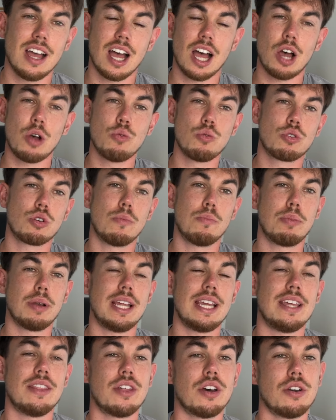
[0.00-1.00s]
I will
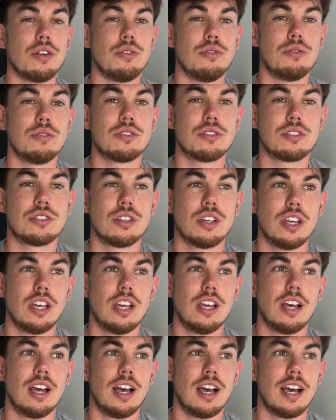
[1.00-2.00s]
complete those
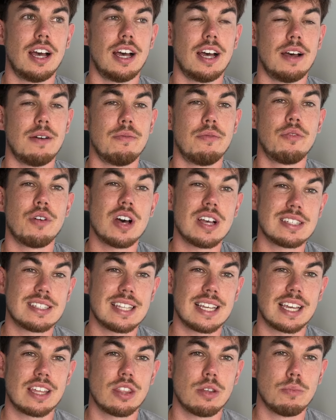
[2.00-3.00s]
first
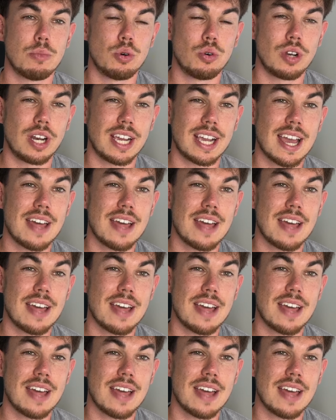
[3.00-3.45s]
thing in the morning.